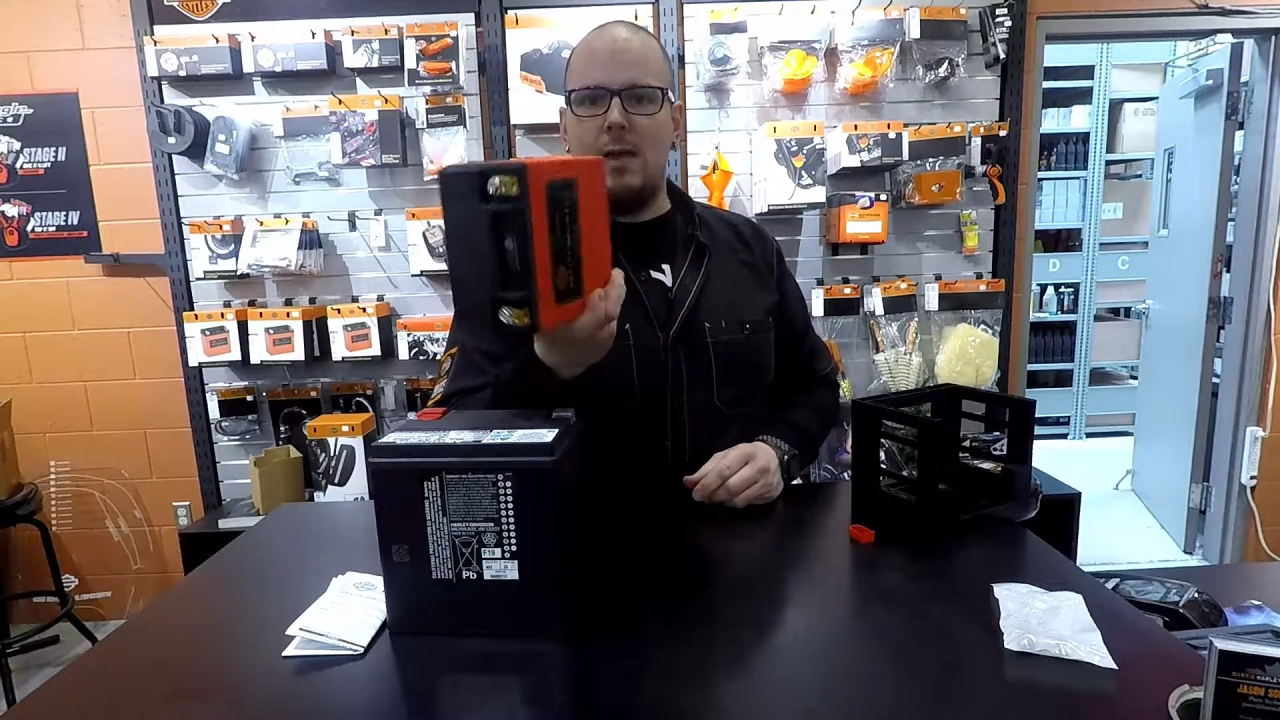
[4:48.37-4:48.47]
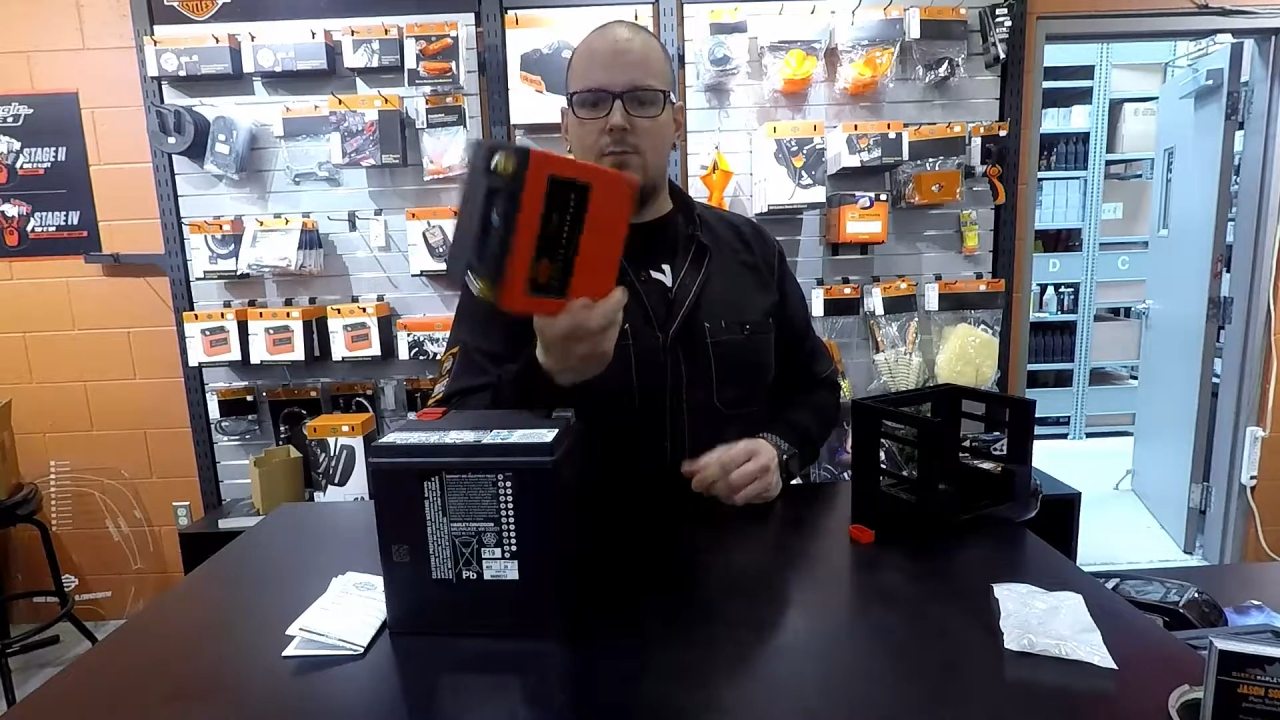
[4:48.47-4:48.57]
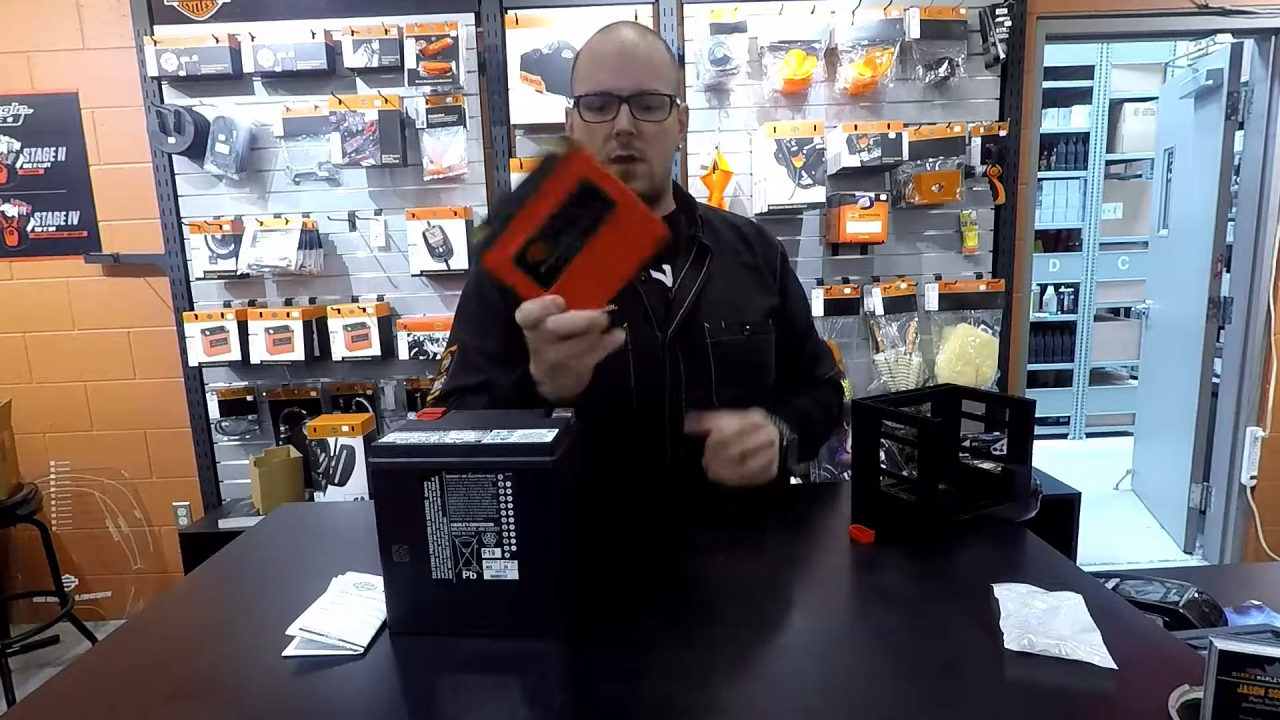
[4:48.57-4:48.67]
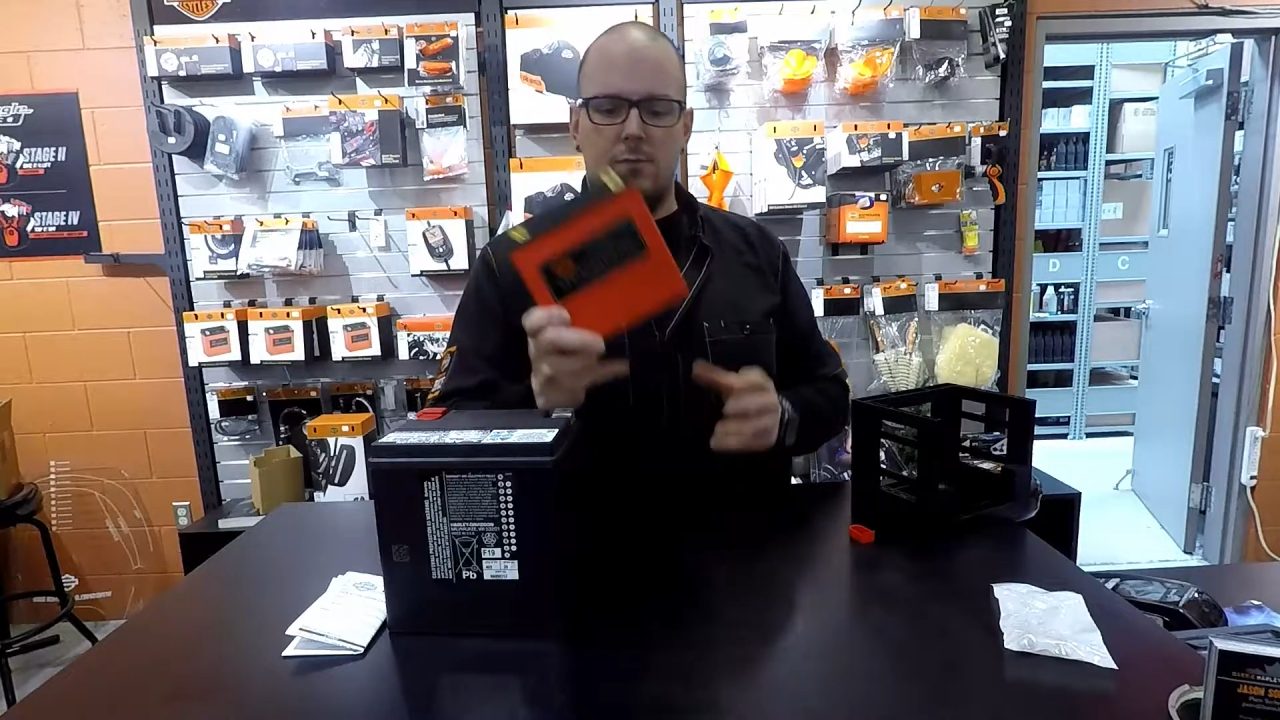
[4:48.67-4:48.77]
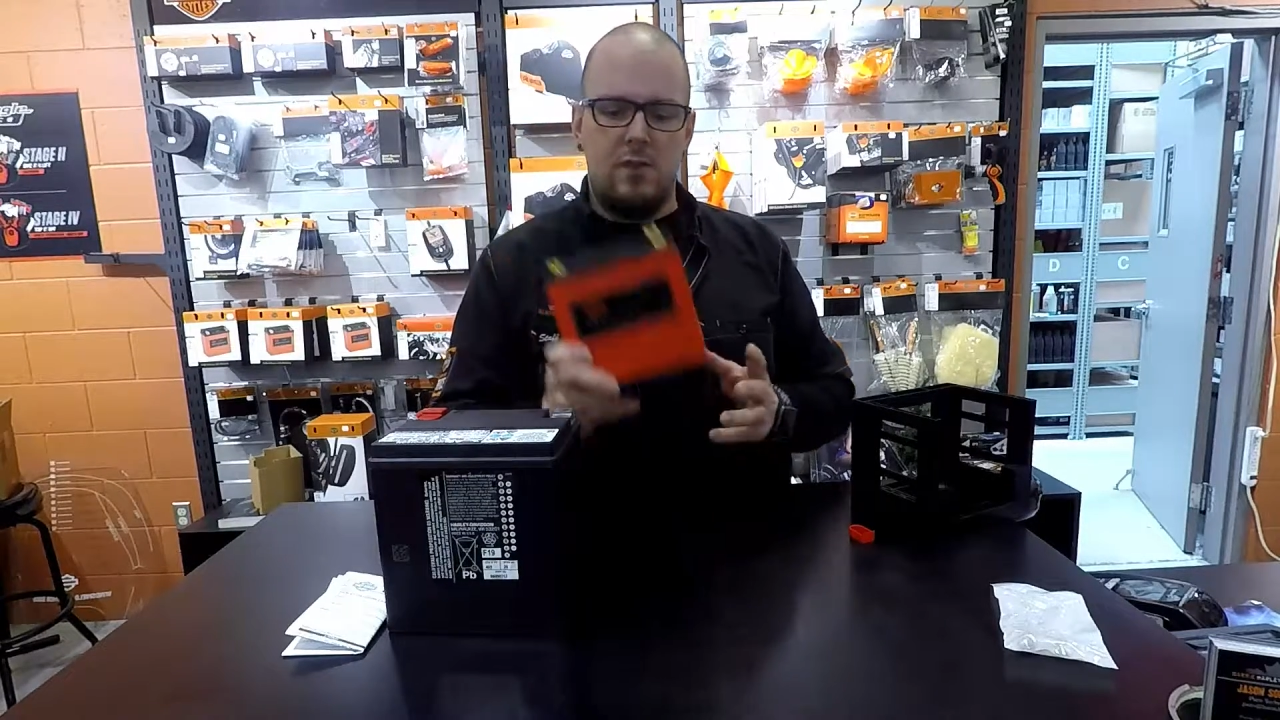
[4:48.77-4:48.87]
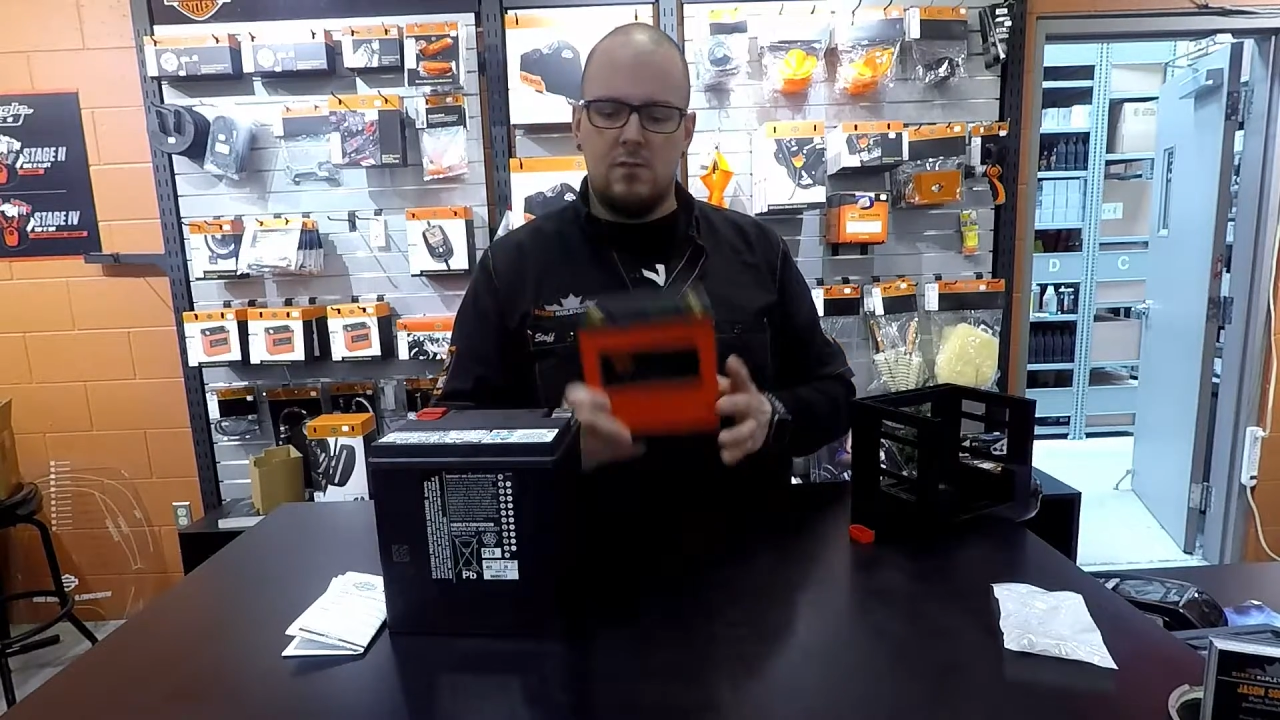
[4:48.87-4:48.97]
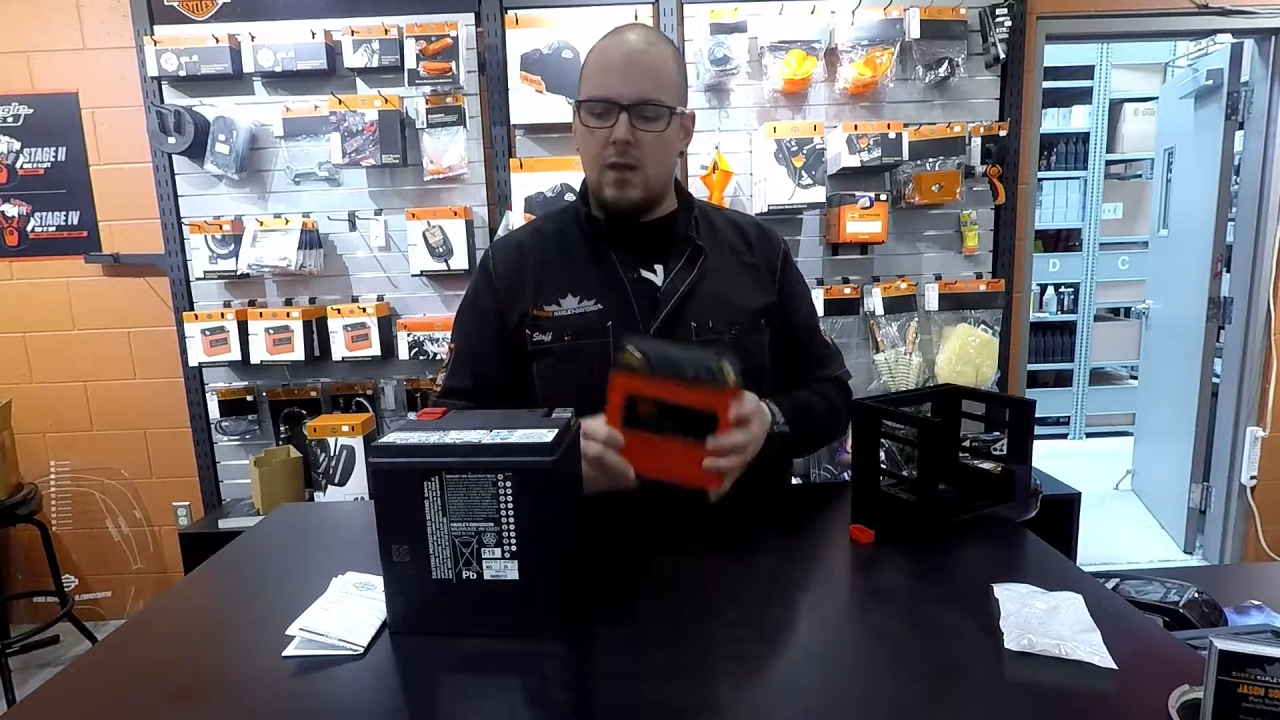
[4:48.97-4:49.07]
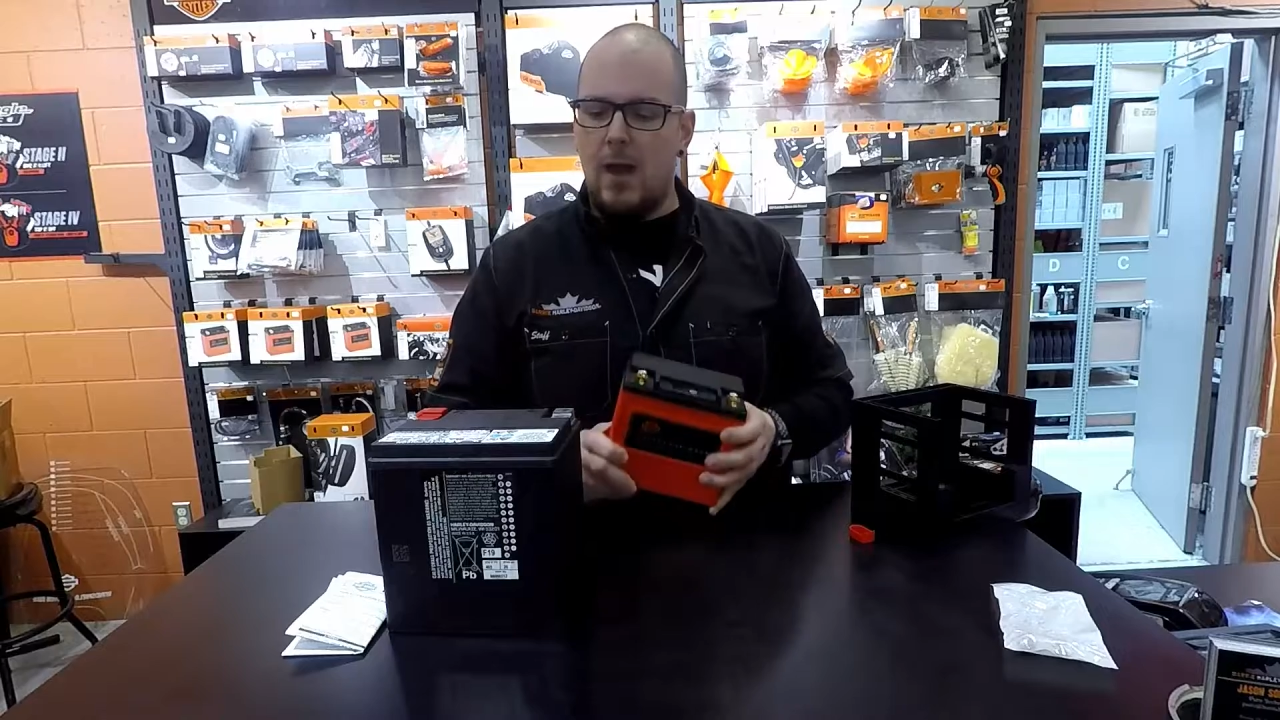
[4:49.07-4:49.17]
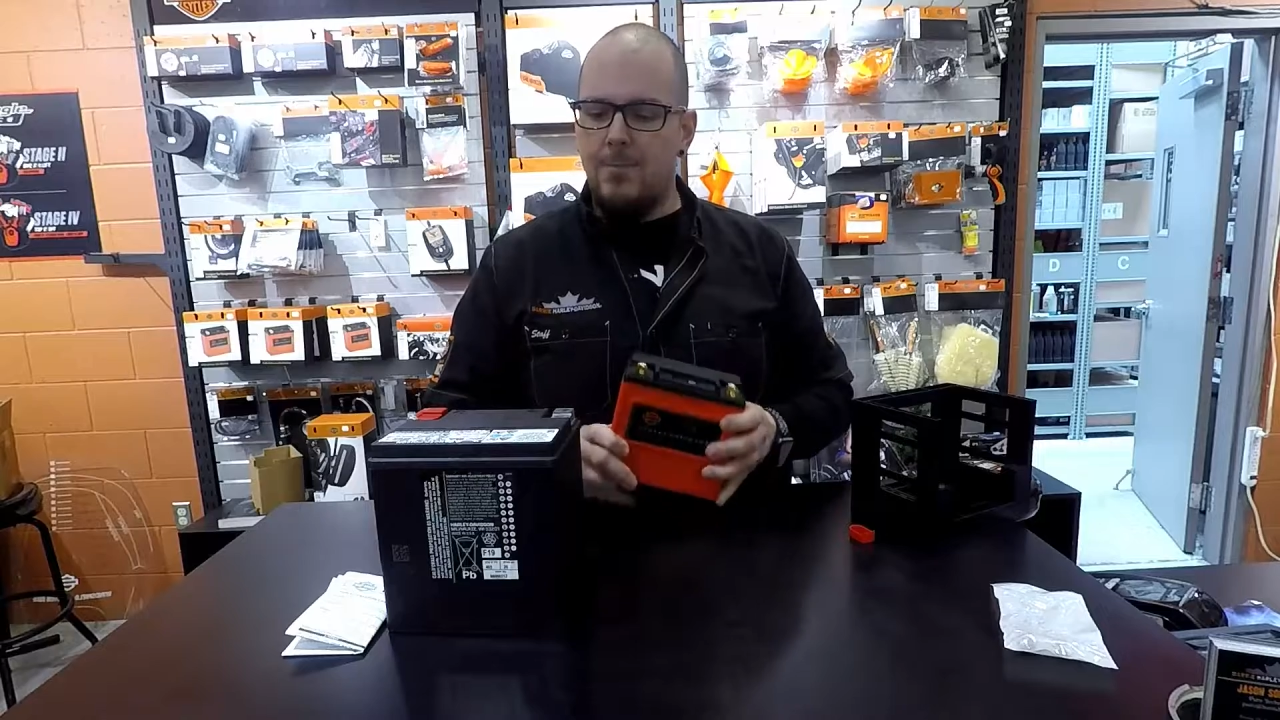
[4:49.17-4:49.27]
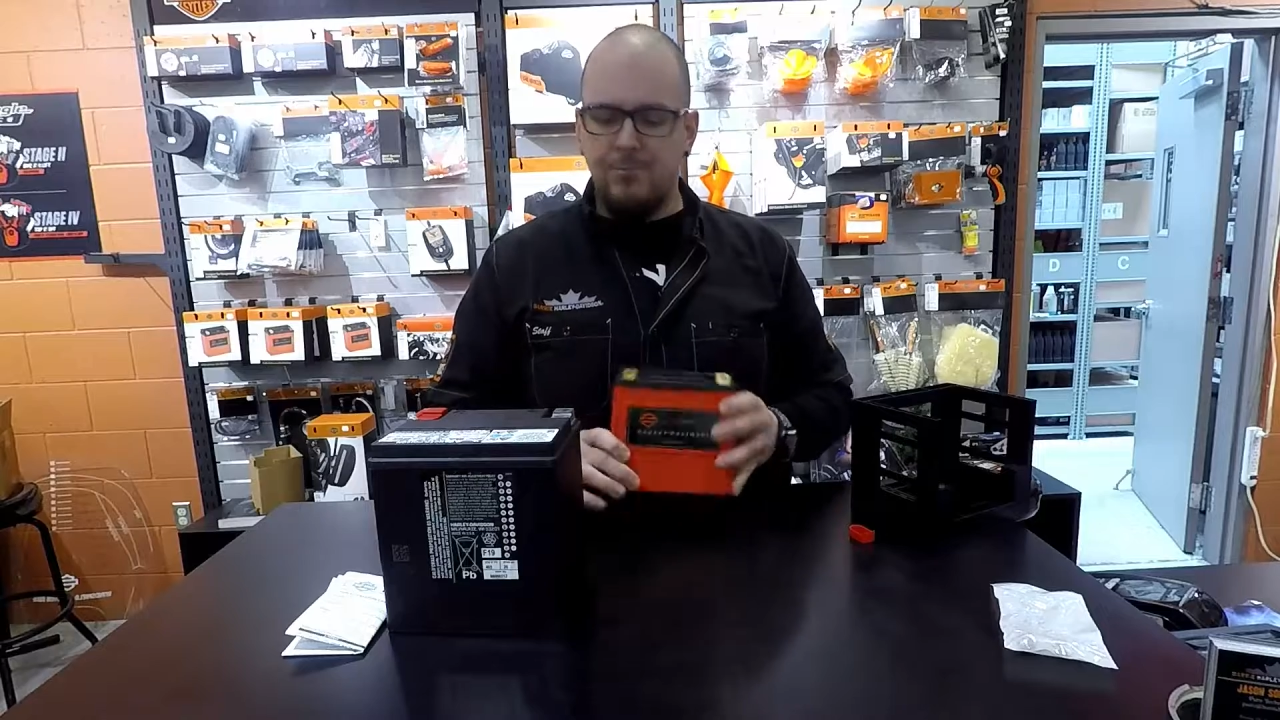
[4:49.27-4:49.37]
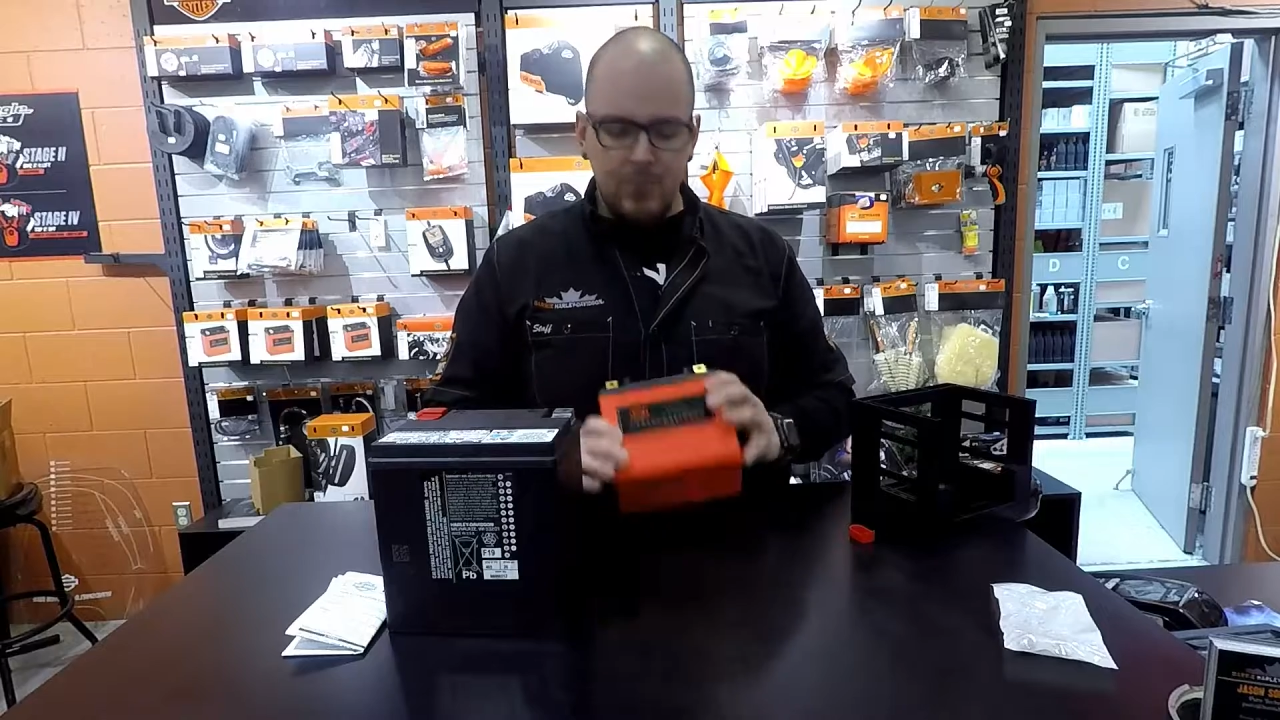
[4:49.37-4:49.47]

amps off this guy,